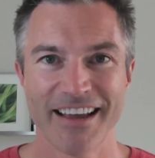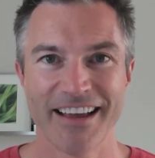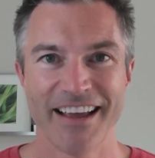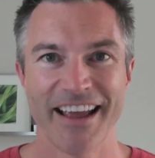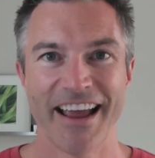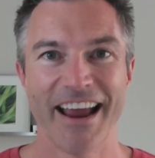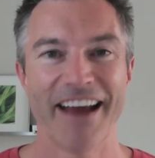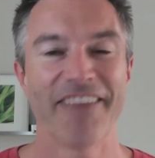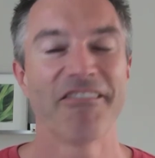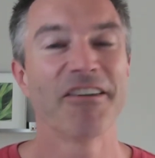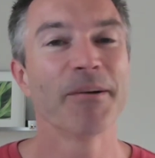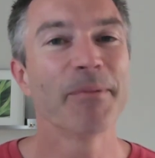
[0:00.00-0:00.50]

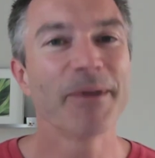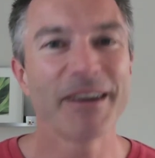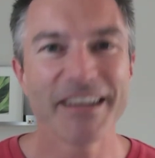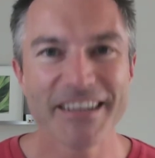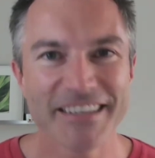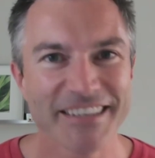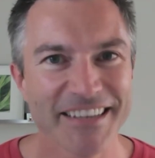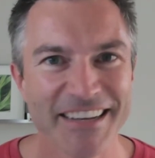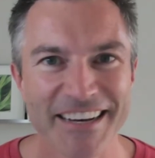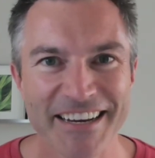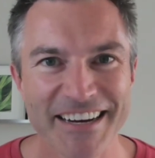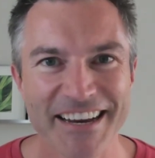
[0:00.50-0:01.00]

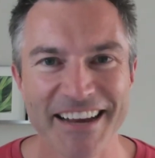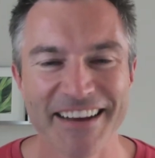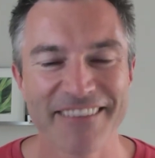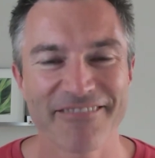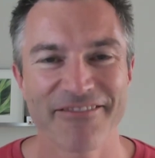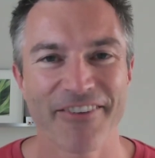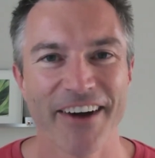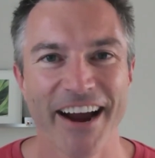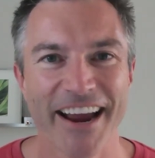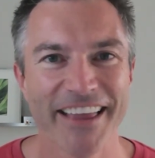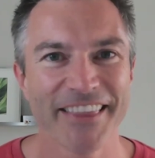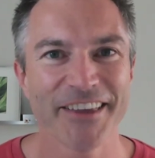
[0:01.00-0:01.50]
everybody's going to
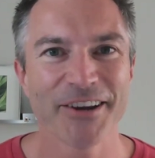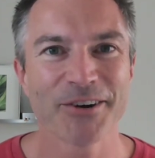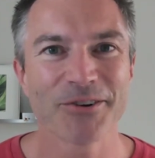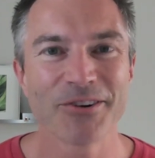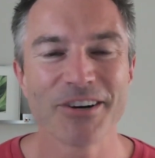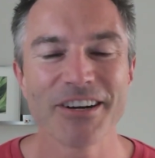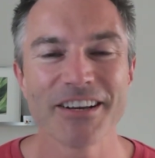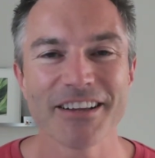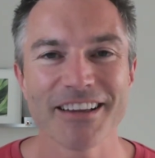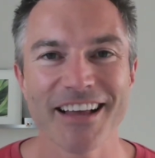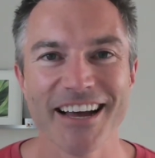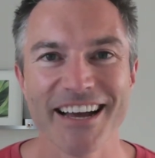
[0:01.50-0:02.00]
finally
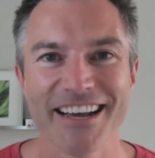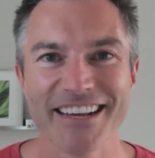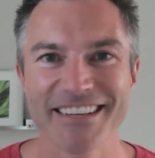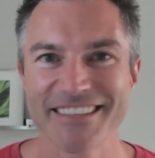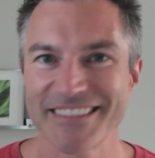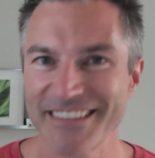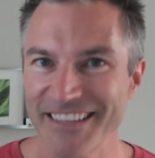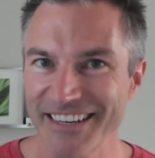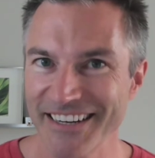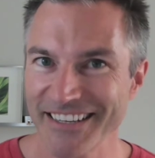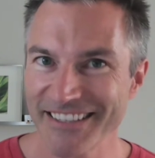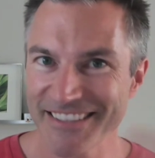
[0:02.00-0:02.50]
realize
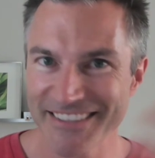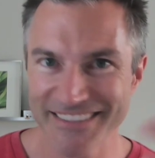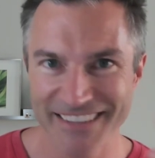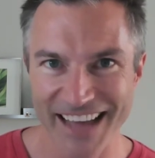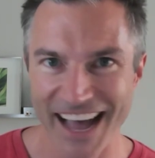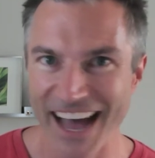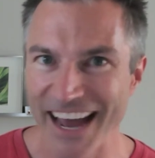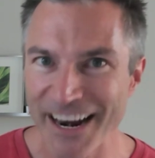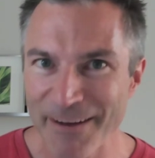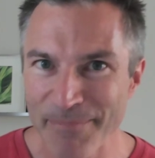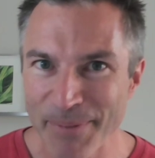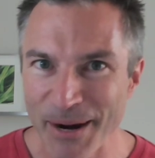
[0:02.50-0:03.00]
that it's
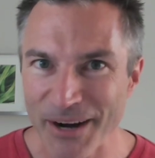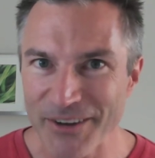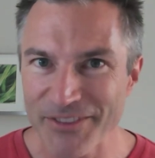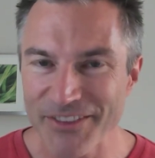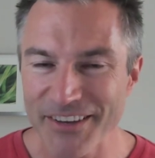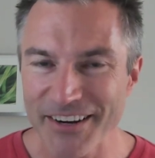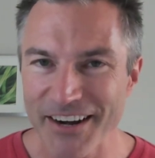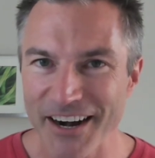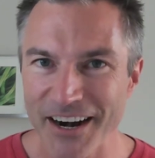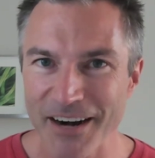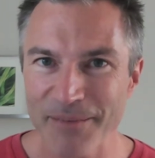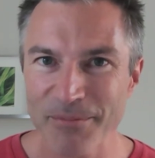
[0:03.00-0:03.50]
not about
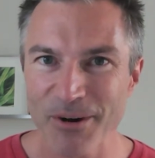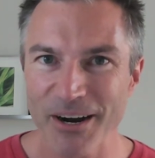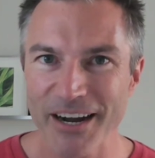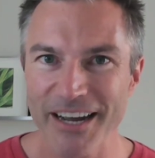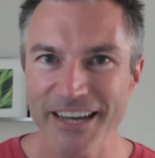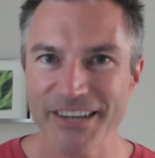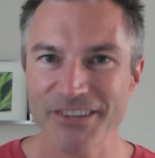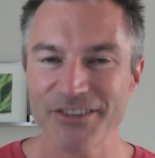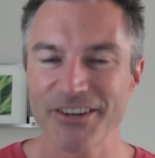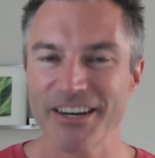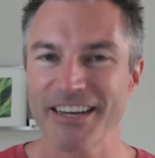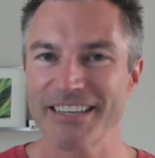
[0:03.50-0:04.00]
the
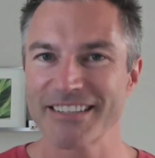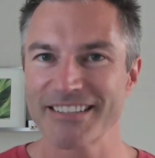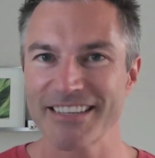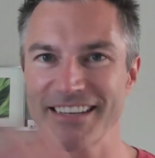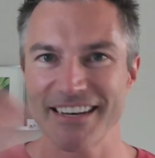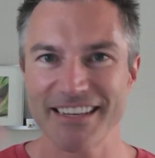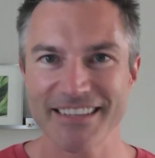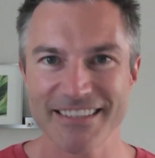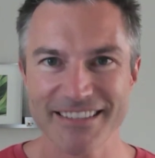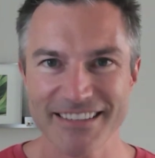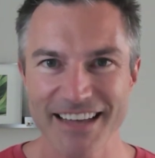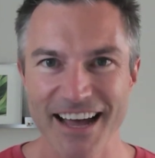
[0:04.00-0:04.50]
carbohydrates
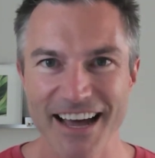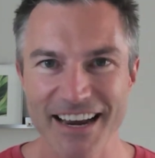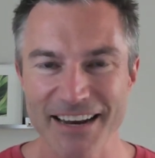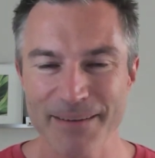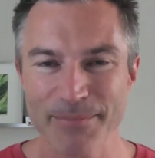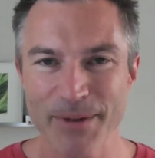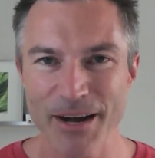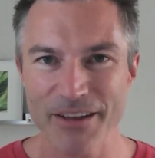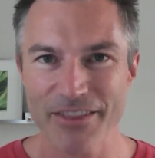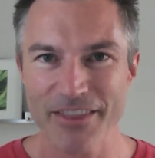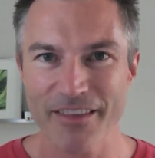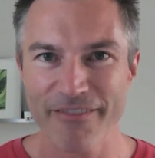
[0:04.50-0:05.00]
and it's not
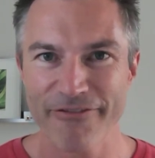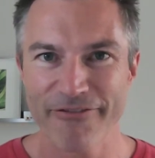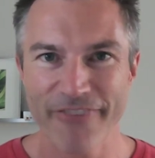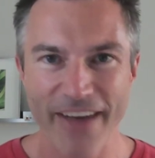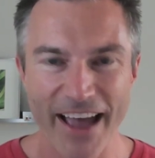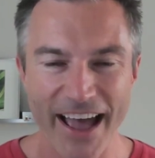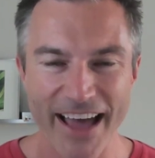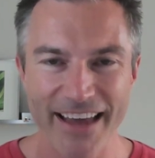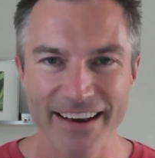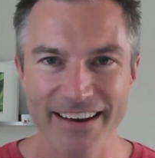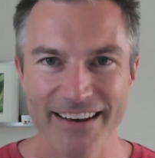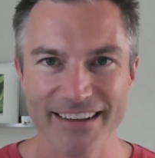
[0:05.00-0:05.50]
about the
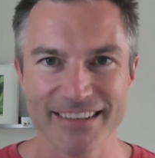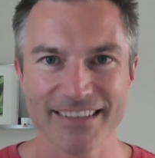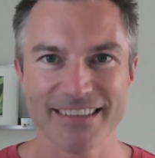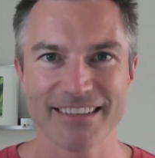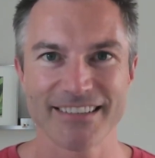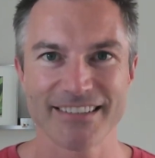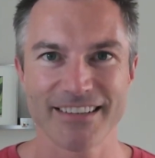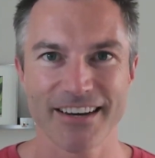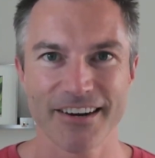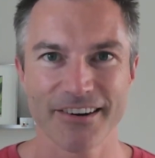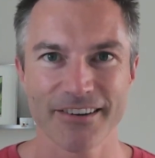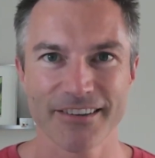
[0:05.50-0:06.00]
fat
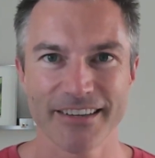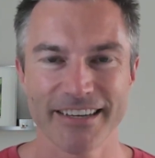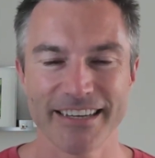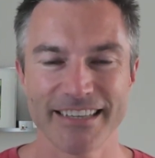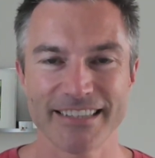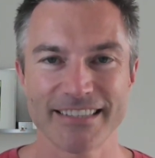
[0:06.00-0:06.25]
necessarily.